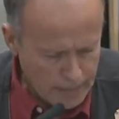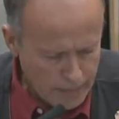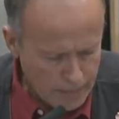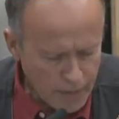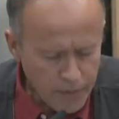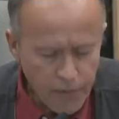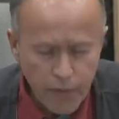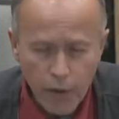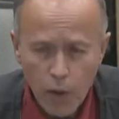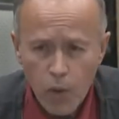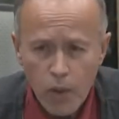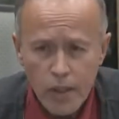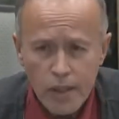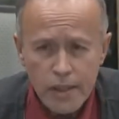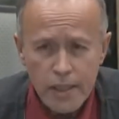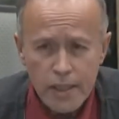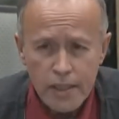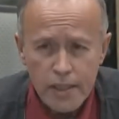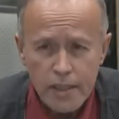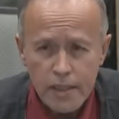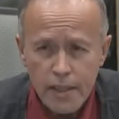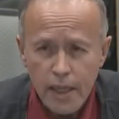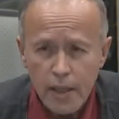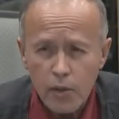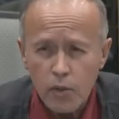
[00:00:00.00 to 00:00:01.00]
My focus
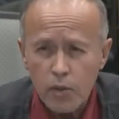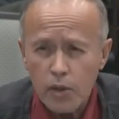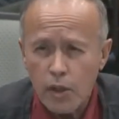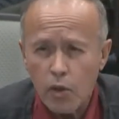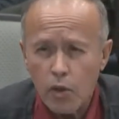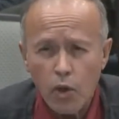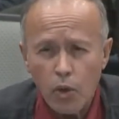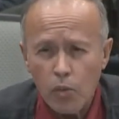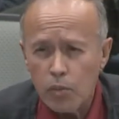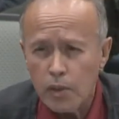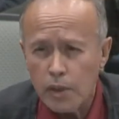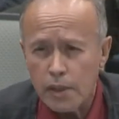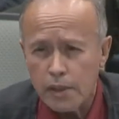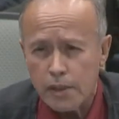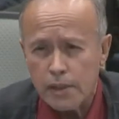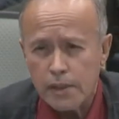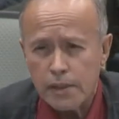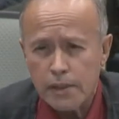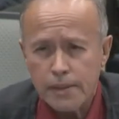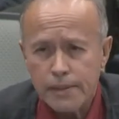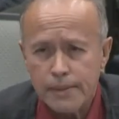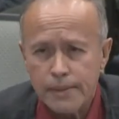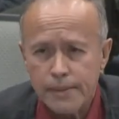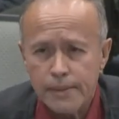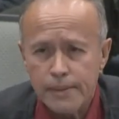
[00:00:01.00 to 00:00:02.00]
is not on the
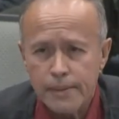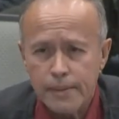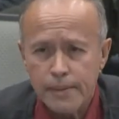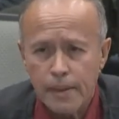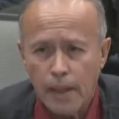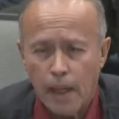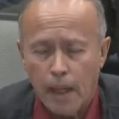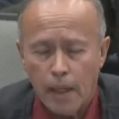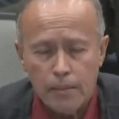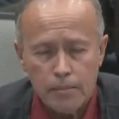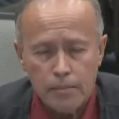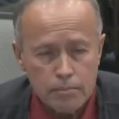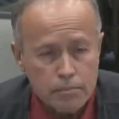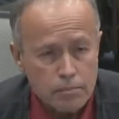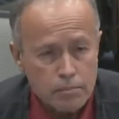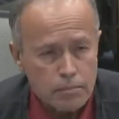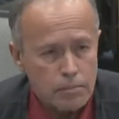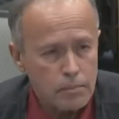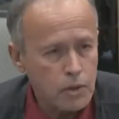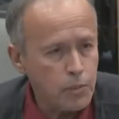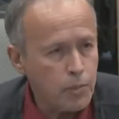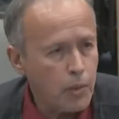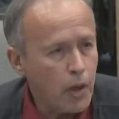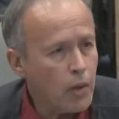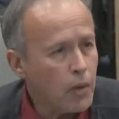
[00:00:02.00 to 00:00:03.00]
homeless.
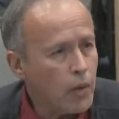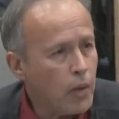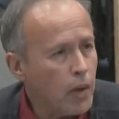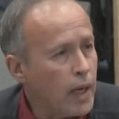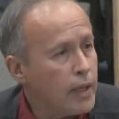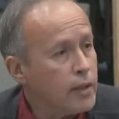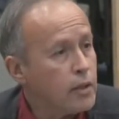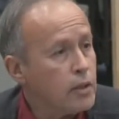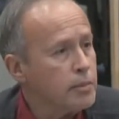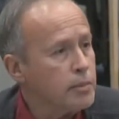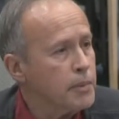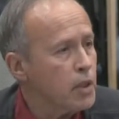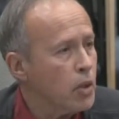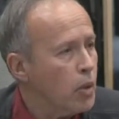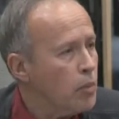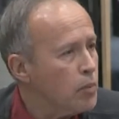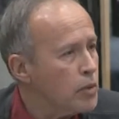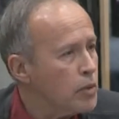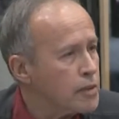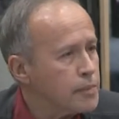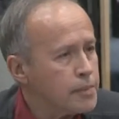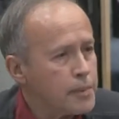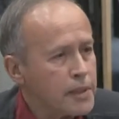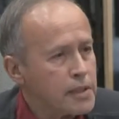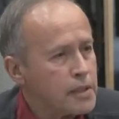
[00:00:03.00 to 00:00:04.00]
Tomorrow I could be
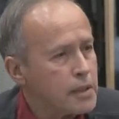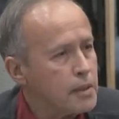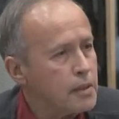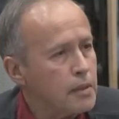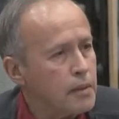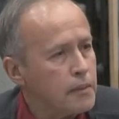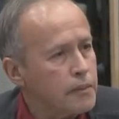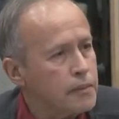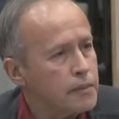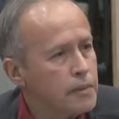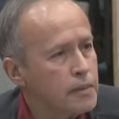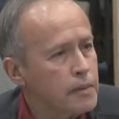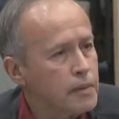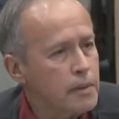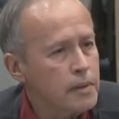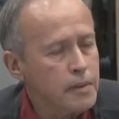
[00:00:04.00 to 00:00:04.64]
homeless myself.